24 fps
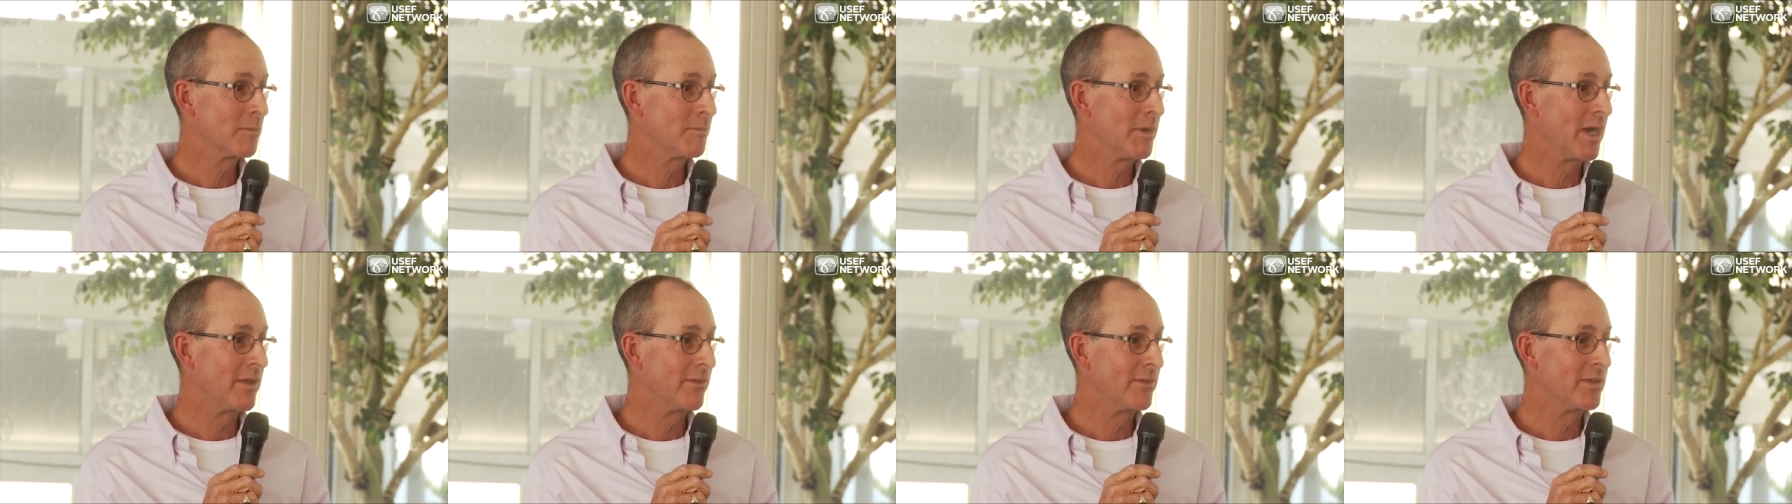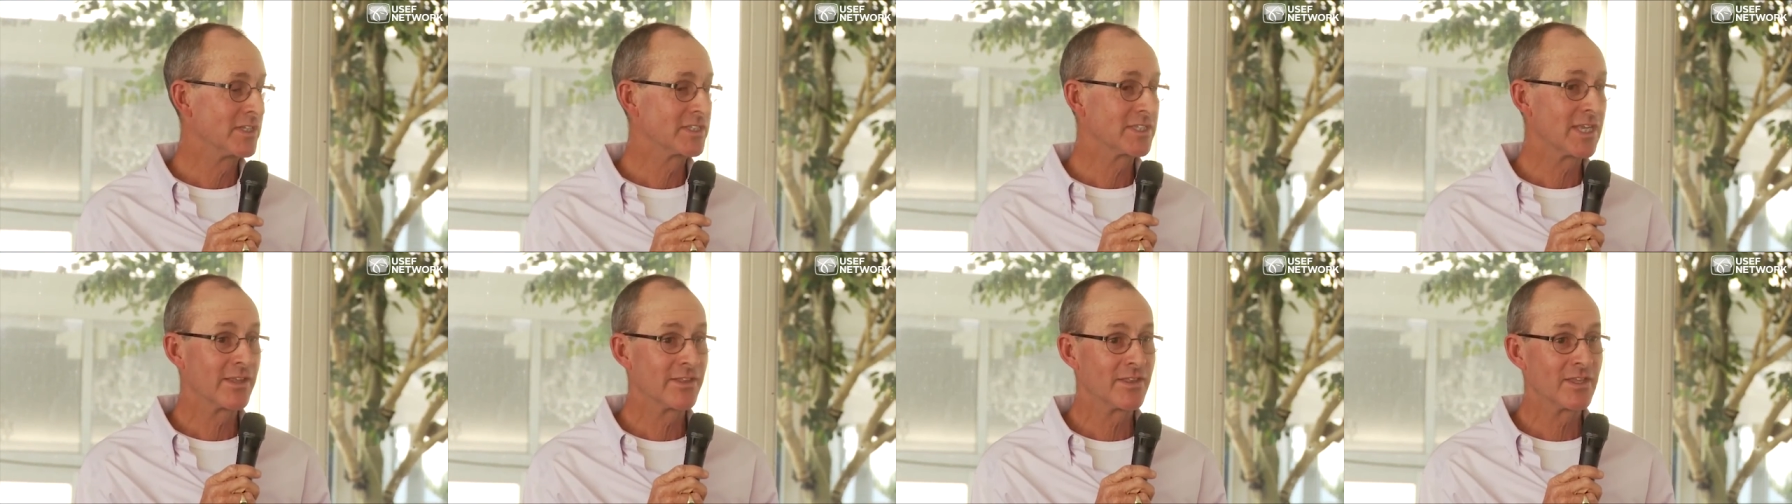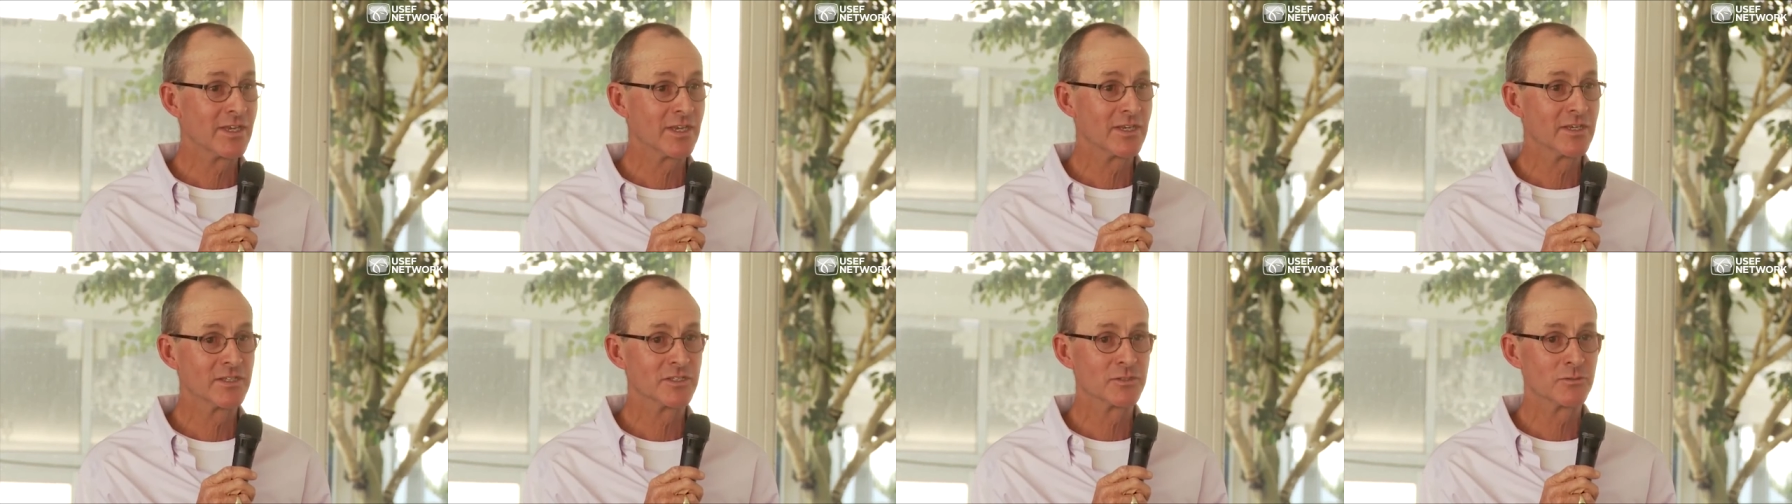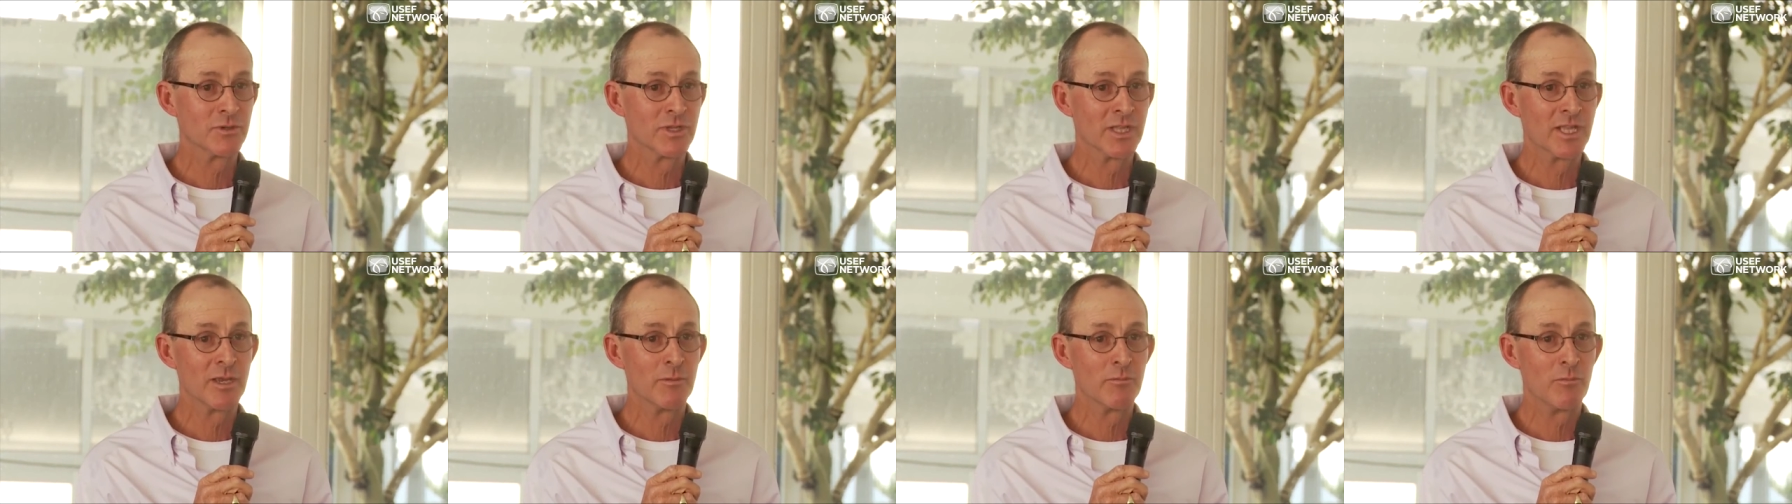about this, I think, is
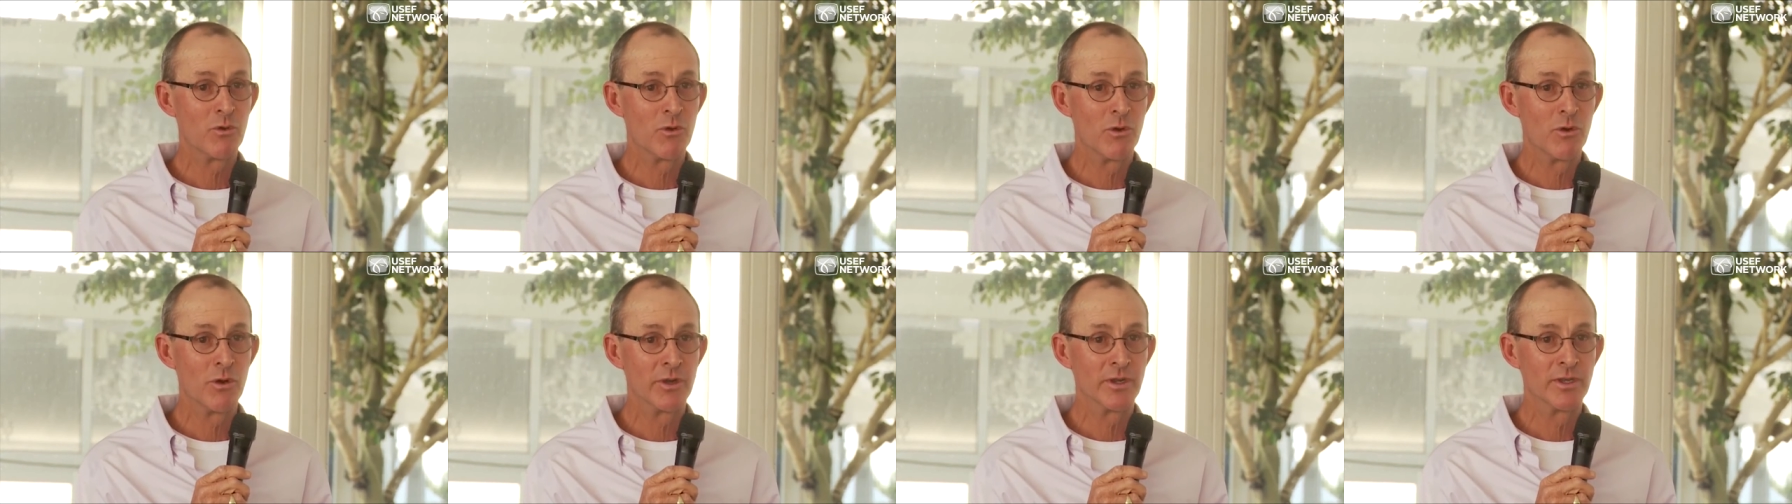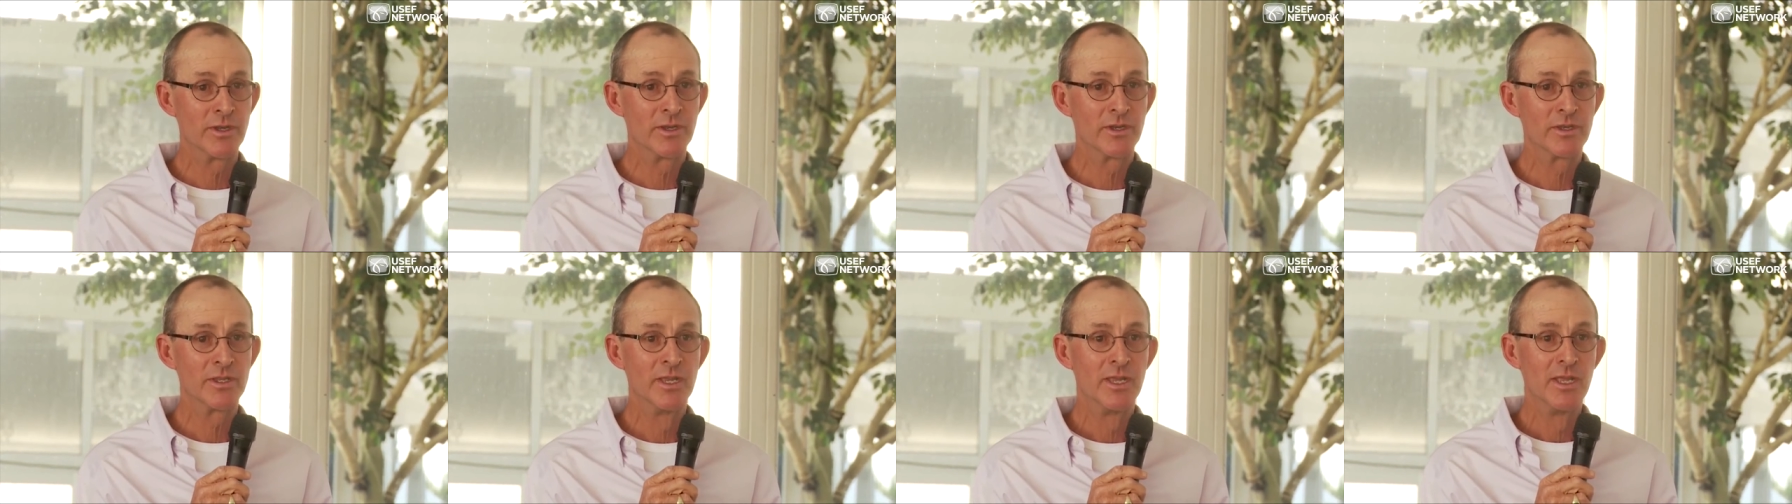really important,